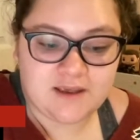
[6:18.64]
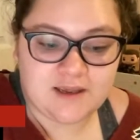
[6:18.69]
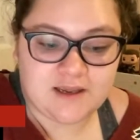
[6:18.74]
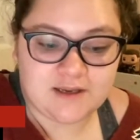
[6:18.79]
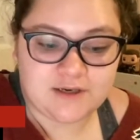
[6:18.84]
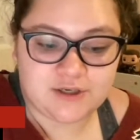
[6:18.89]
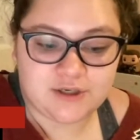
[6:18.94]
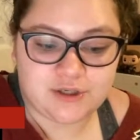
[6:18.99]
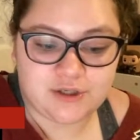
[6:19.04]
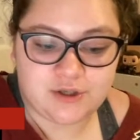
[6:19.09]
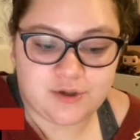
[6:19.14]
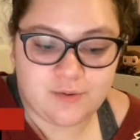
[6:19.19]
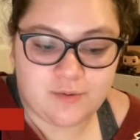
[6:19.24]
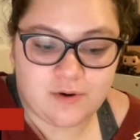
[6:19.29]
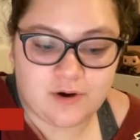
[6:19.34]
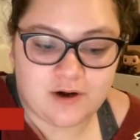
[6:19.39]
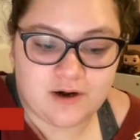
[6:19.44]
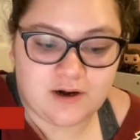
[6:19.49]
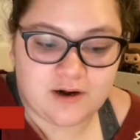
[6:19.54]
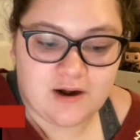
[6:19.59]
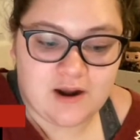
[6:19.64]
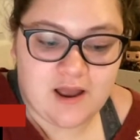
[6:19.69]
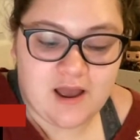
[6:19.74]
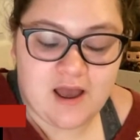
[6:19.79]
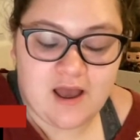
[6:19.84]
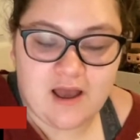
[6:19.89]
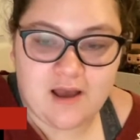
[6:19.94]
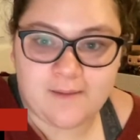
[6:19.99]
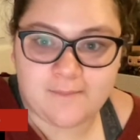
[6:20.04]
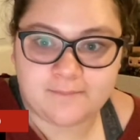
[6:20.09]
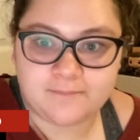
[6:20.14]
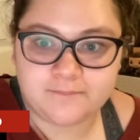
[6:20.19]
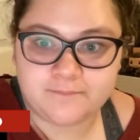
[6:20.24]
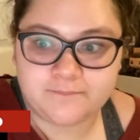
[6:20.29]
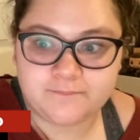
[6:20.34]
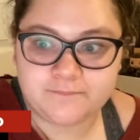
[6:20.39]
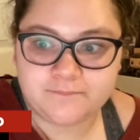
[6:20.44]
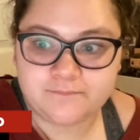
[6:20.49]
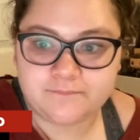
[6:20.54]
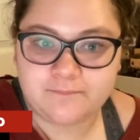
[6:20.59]
and your
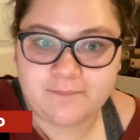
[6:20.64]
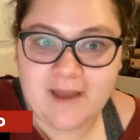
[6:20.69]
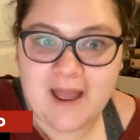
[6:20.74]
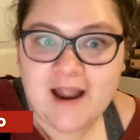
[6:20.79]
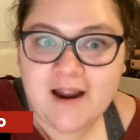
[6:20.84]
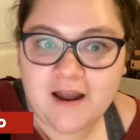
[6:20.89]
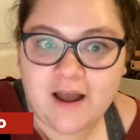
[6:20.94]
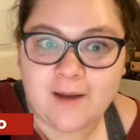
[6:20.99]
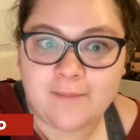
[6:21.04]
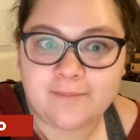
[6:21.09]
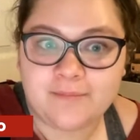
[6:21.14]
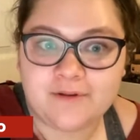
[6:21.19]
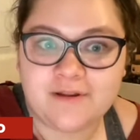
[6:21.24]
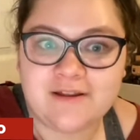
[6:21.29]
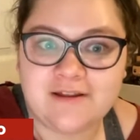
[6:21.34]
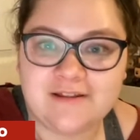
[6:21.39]
um, backup.